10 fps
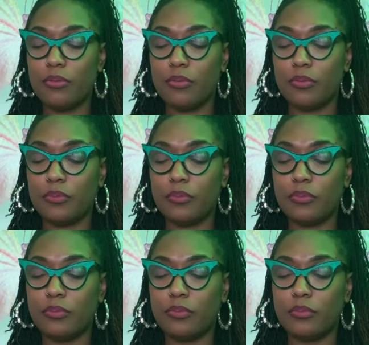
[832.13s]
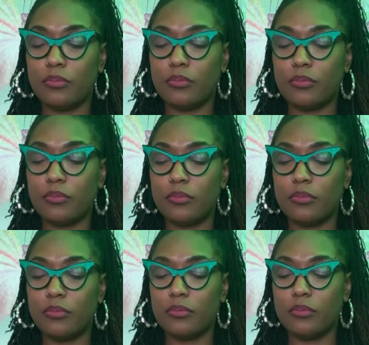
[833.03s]

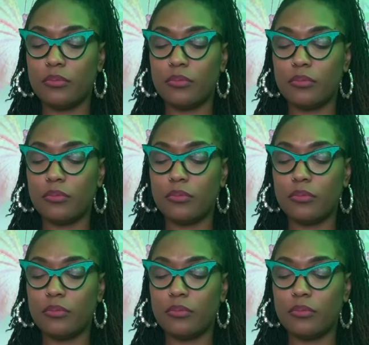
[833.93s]
[no speech]